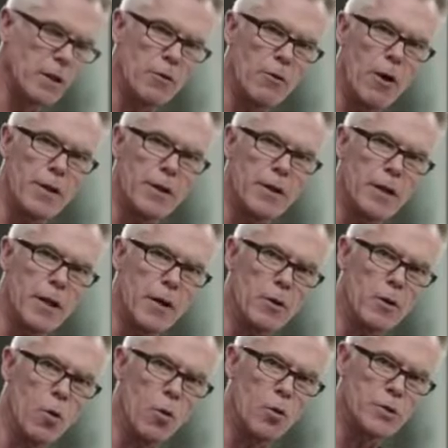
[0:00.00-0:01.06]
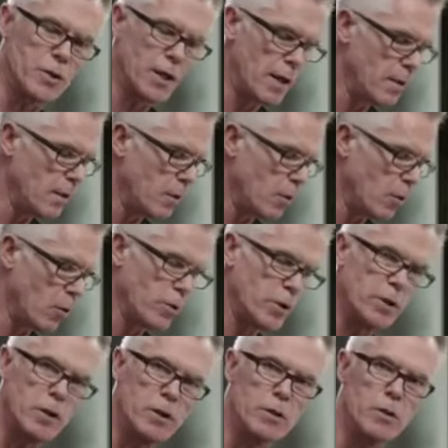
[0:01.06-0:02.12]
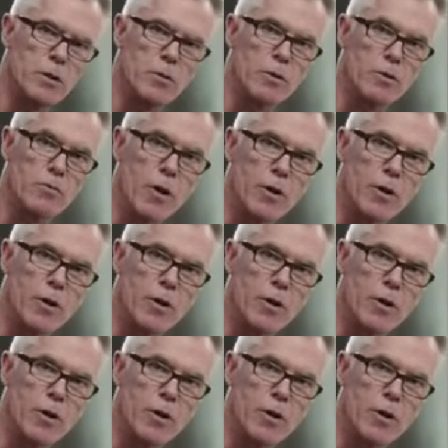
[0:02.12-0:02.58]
the grinder to go coarser, all you need to do is